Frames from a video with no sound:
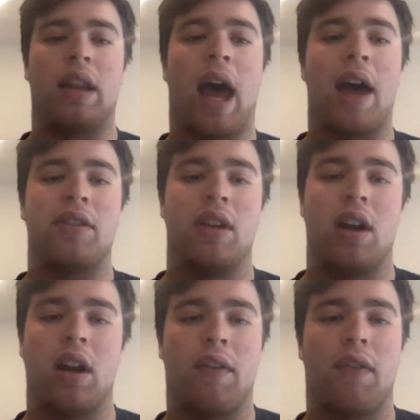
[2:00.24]
last year,
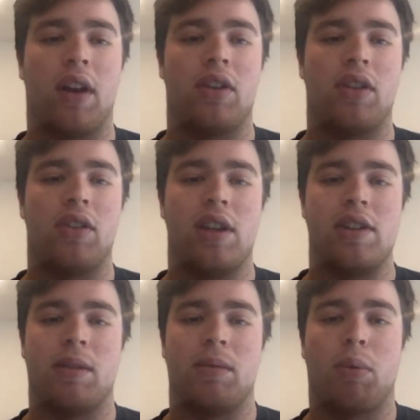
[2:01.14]
you finished the
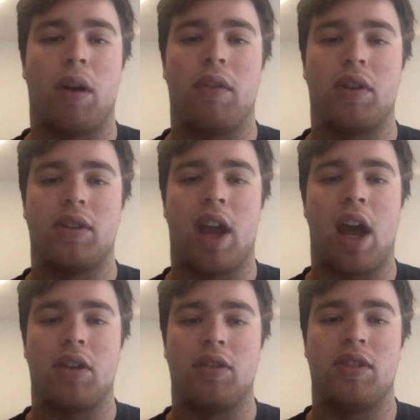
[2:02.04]
season with 24
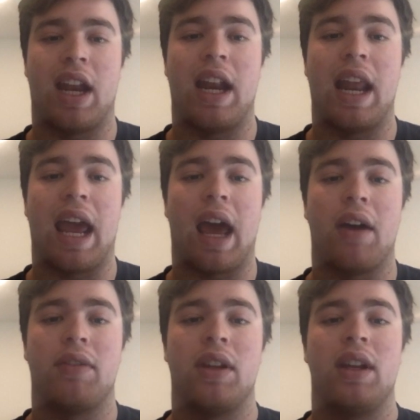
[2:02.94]
tackles, 10 and a
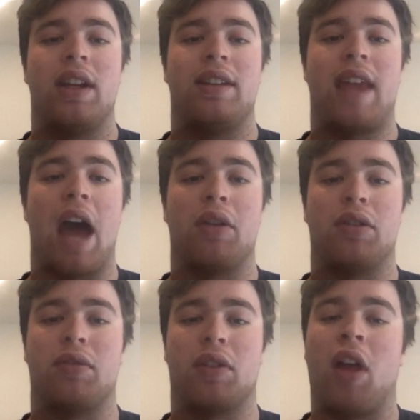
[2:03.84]
half tackles
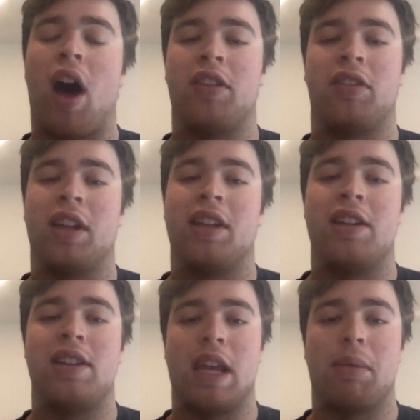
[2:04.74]
for loss, led the
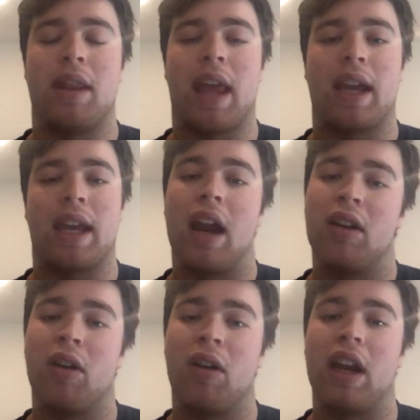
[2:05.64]
team in that
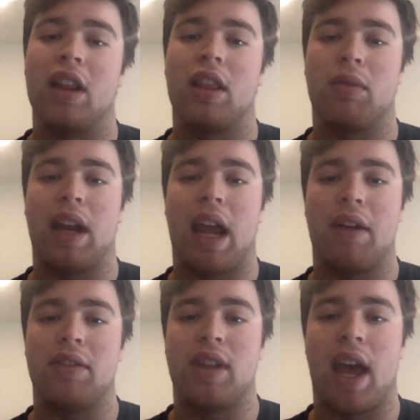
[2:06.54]
category, and
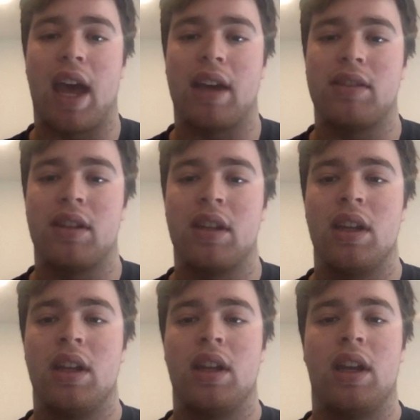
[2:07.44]
3.5 sacks.
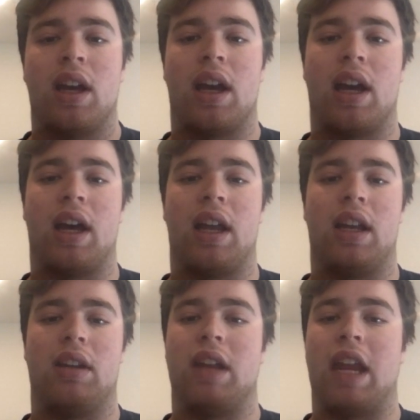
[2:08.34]

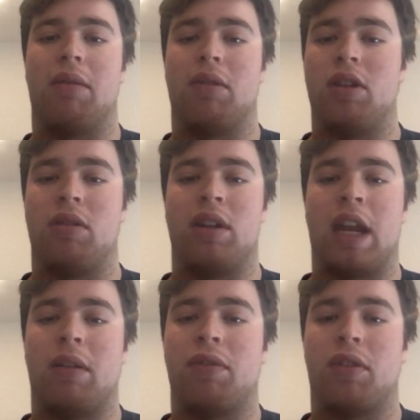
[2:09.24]
You were
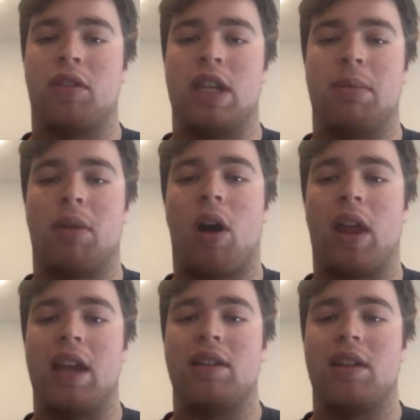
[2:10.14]
named first team All
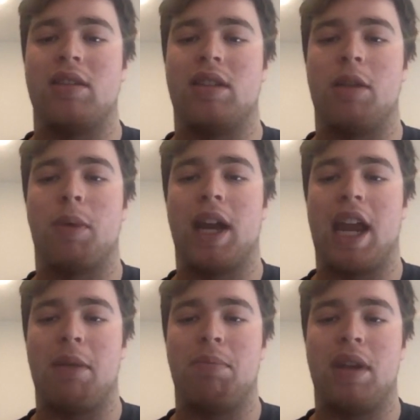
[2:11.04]
ACC by
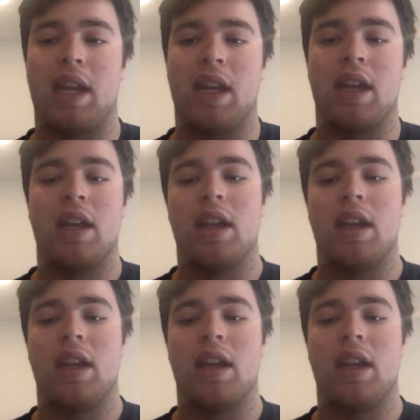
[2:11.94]
AP.